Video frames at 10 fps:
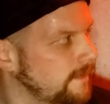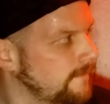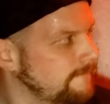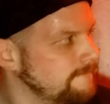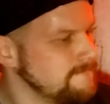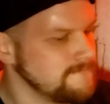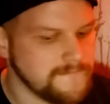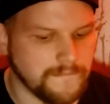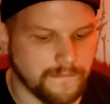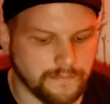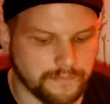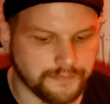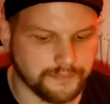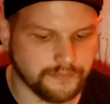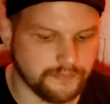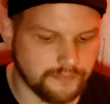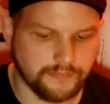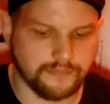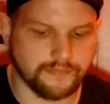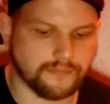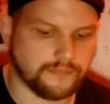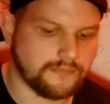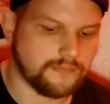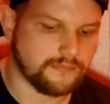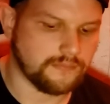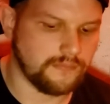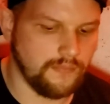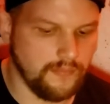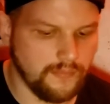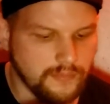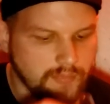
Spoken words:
(not speaking)